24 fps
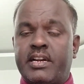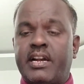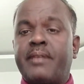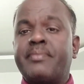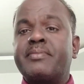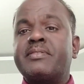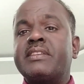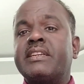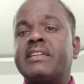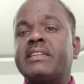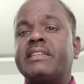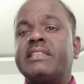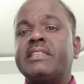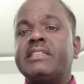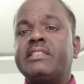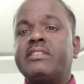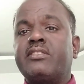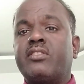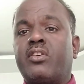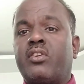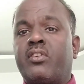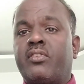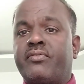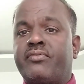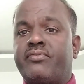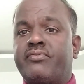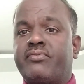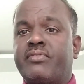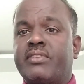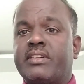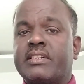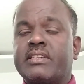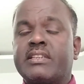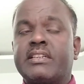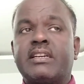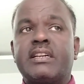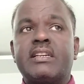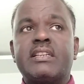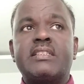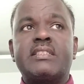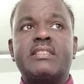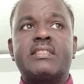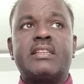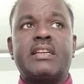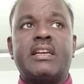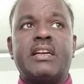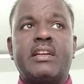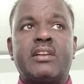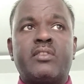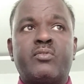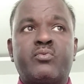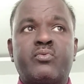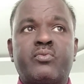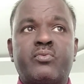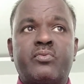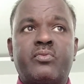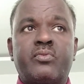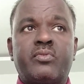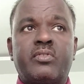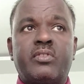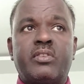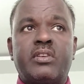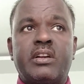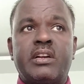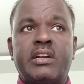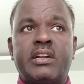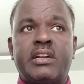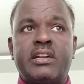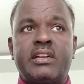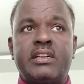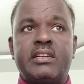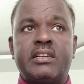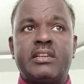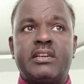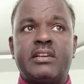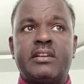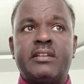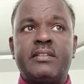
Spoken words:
absenteeism of workers, and